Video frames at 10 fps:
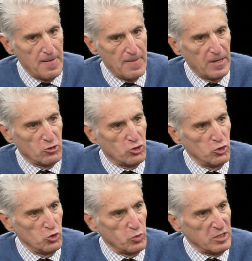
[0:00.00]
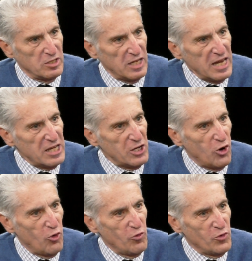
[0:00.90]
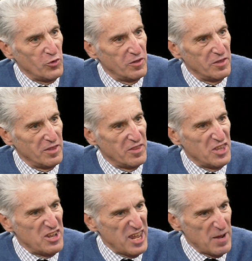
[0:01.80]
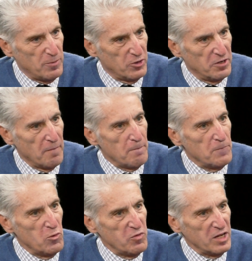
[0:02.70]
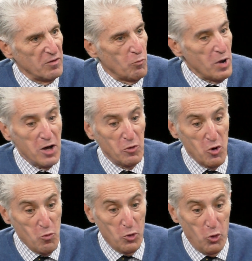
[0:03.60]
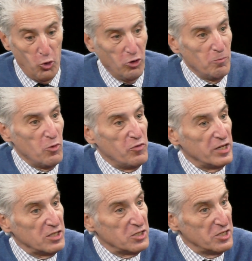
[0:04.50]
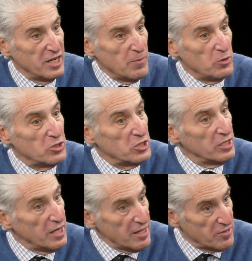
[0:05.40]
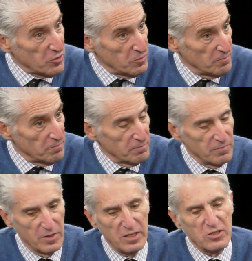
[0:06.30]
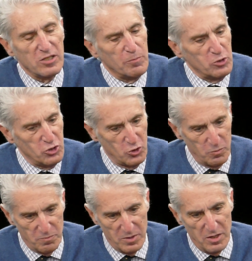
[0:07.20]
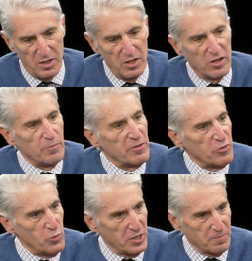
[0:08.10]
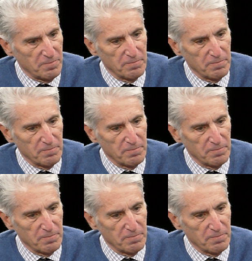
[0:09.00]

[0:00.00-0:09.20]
that Jews were taking over the neighborhood, moving, well, we're all moving into the neighborhood together. That's number two. Number three,